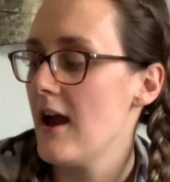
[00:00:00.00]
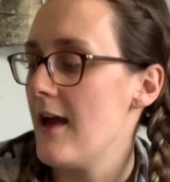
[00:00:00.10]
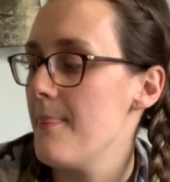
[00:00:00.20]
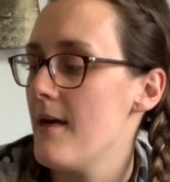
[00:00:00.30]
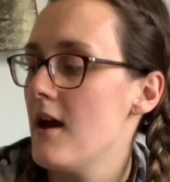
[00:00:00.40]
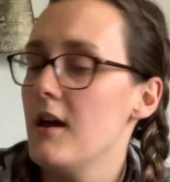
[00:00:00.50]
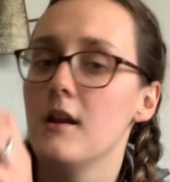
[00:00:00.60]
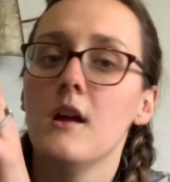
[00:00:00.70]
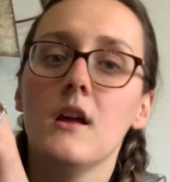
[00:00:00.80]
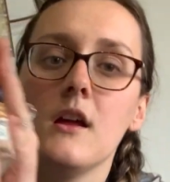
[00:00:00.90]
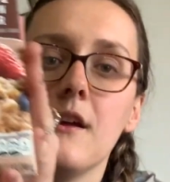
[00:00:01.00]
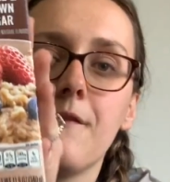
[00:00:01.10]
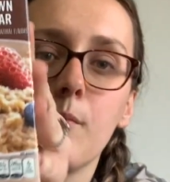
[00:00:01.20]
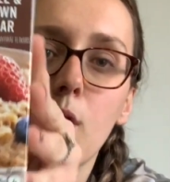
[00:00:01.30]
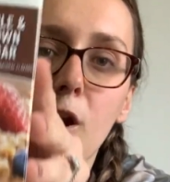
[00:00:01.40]
And then
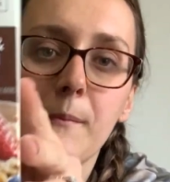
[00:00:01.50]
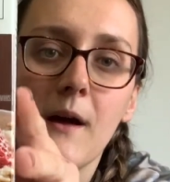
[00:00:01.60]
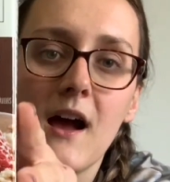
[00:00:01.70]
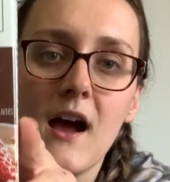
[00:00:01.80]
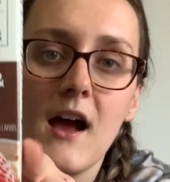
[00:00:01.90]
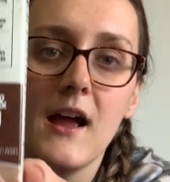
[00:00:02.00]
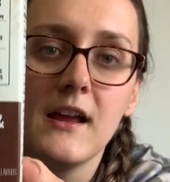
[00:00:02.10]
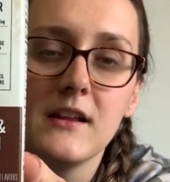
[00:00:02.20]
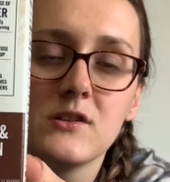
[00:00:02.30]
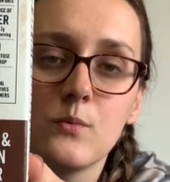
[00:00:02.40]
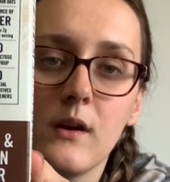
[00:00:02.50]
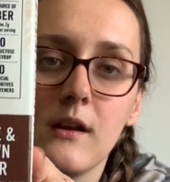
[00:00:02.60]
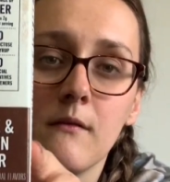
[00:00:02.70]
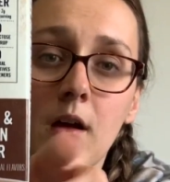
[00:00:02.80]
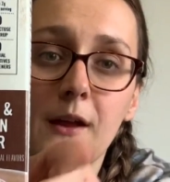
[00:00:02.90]
if I'm running behind
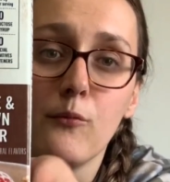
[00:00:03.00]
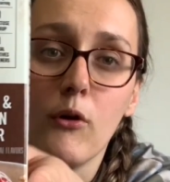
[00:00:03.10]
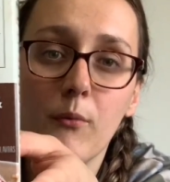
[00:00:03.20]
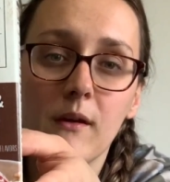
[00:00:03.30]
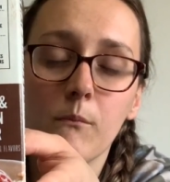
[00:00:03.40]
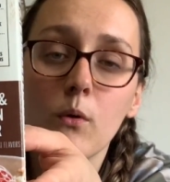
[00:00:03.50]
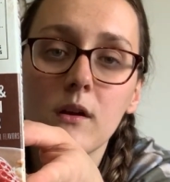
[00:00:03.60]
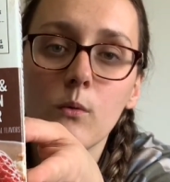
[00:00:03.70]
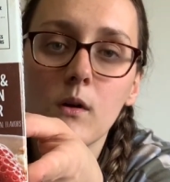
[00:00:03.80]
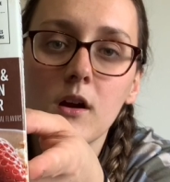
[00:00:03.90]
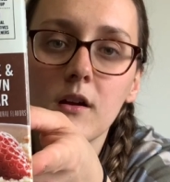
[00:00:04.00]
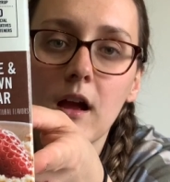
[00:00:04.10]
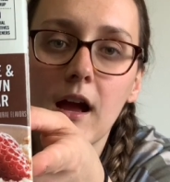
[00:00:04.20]
when I normally am going to work,